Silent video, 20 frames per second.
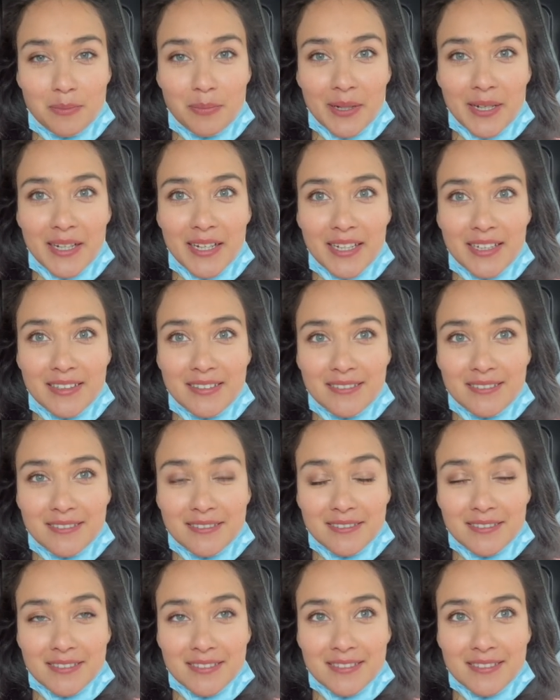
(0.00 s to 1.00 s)
But
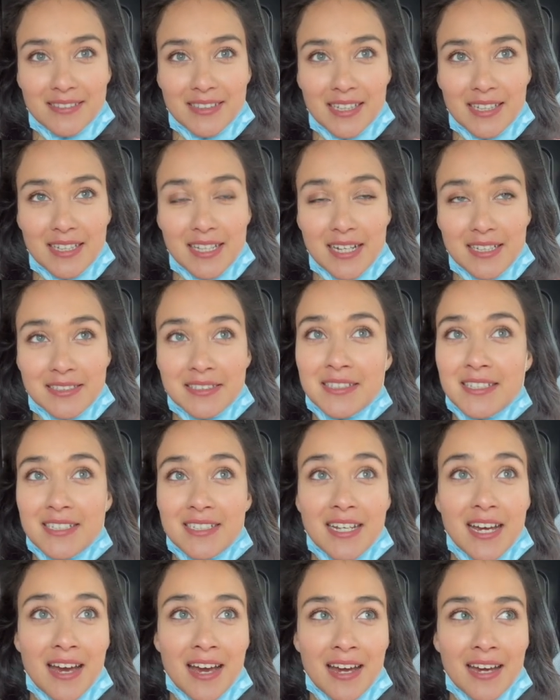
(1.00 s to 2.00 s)
in the end of the
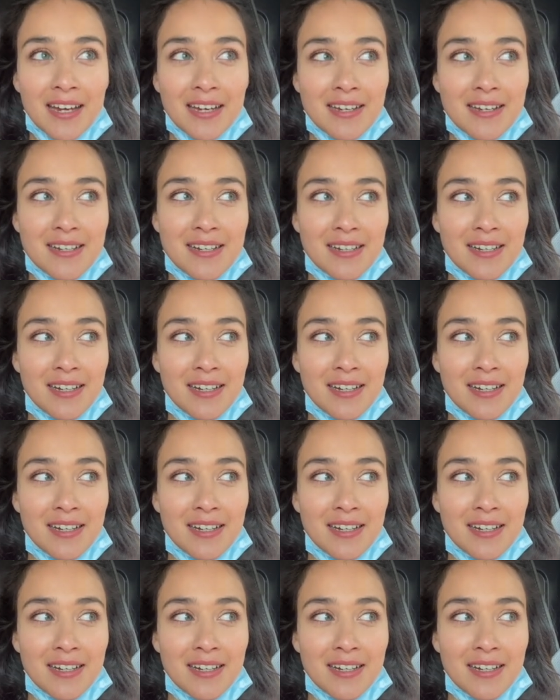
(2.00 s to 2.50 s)
day,